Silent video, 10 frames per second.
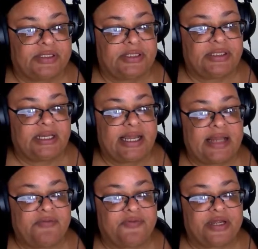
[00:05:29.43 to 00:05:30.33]

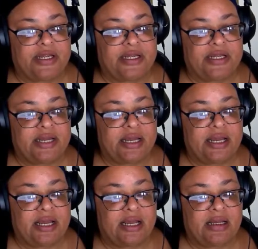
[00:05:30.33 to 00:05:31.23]
Henry
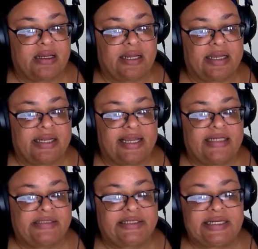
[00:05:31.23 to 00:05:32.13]
and
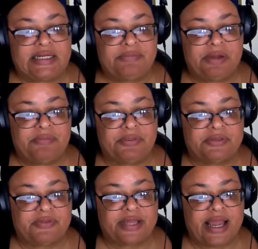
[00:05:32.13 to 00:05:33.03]
18 members of the
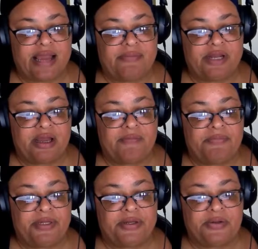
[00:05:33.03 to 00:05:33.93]
cabinet
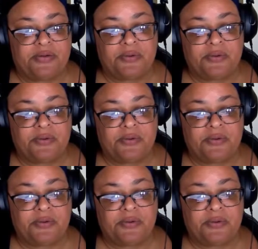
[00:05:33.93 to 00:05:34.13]
appeal